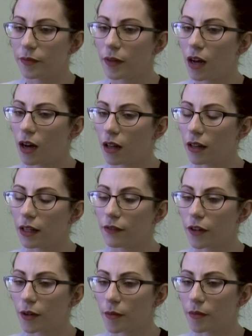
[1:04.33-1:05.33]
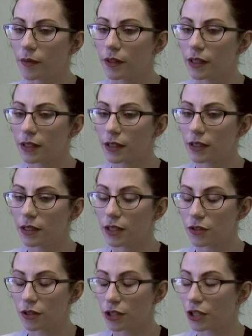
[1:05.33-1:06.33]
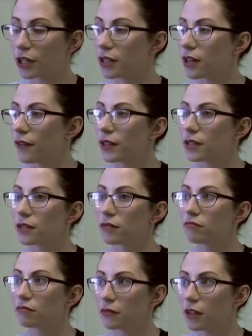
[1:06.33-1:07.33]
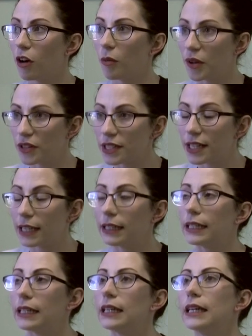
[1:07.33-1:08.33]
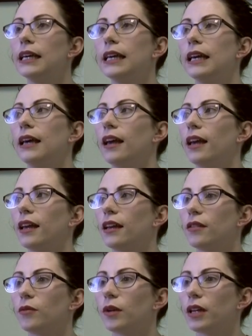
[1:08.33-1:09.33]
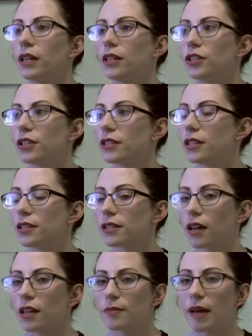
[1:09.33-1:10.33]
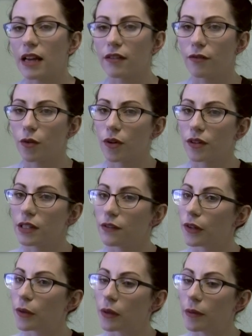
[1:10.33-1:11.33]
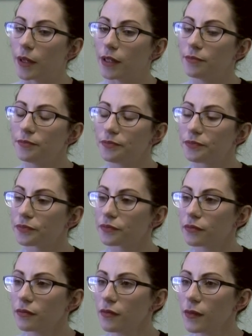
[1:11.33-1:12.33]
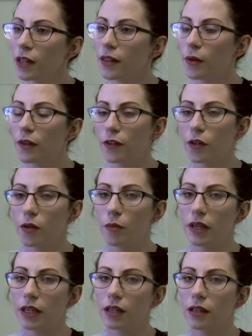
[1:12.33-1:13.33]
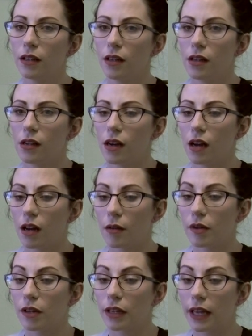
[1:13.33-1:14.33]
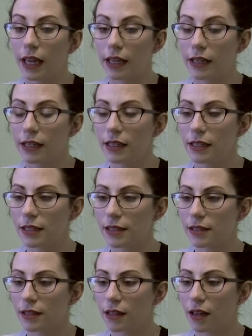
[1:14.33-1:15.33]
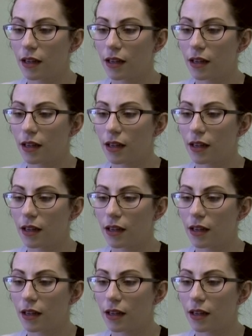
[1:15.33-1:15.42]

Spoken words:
Holly from the district attorney's office almost daily, and we just discuss back and forth different women that we feel would be good candidates,